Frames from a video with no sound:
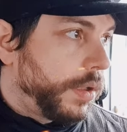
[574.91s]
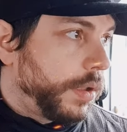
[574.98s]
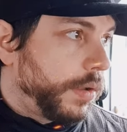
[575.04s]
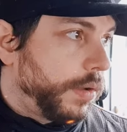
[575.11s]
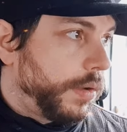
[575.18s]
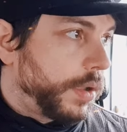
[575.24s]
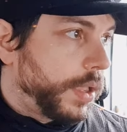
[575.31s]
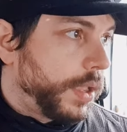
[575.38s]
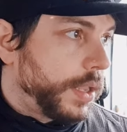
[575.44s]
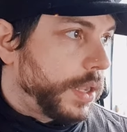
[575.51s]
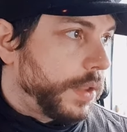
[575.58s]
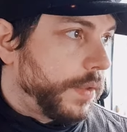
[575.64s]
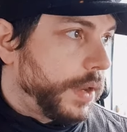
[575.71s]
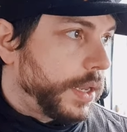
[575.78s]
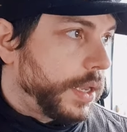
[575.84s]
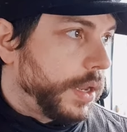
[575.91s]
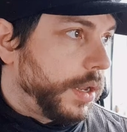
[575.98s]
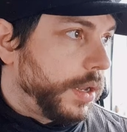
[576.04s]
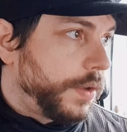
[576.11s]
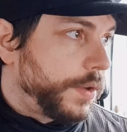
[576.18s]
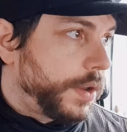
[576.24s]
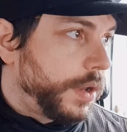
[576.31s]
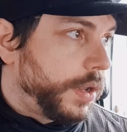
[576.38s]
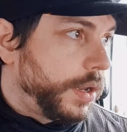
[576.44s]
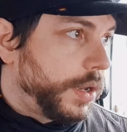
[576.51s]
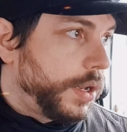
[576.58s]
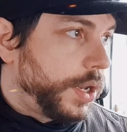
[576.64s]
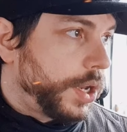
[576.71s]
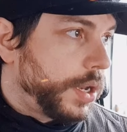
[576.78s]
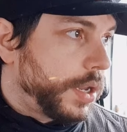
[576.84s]
so there's
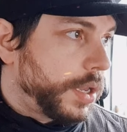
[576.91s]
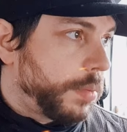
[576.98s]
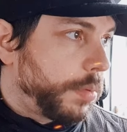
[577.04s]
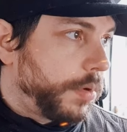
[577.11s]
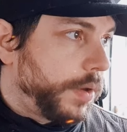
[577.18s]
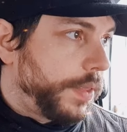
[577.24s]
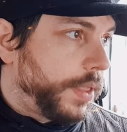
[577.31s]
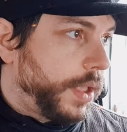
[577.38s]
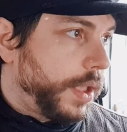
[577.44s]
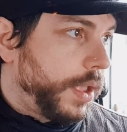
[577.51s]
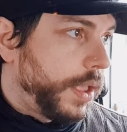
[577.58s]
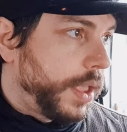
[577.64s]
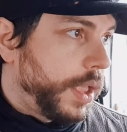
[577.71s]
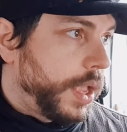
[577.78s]
additional support there.